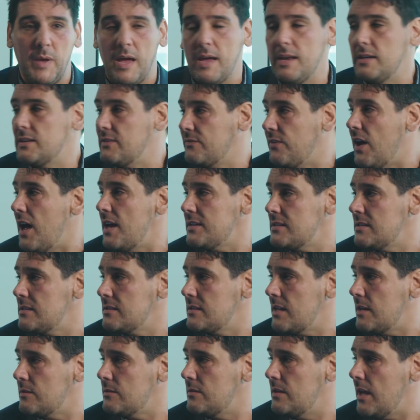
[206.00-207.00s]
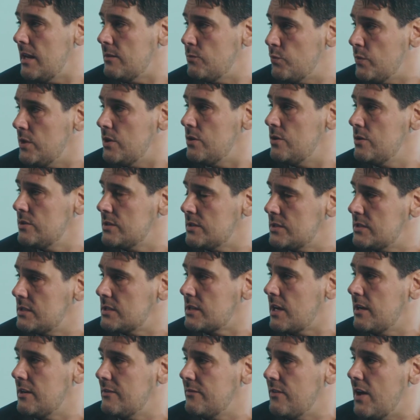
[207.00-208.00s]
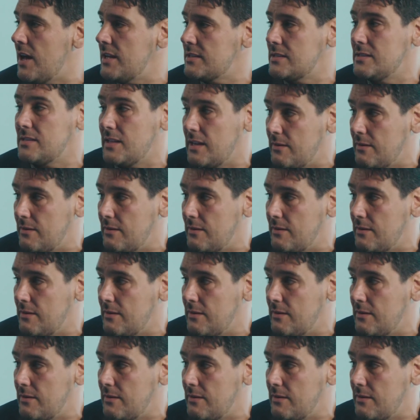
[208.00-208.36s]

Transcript: devices that we use, the Cisco devices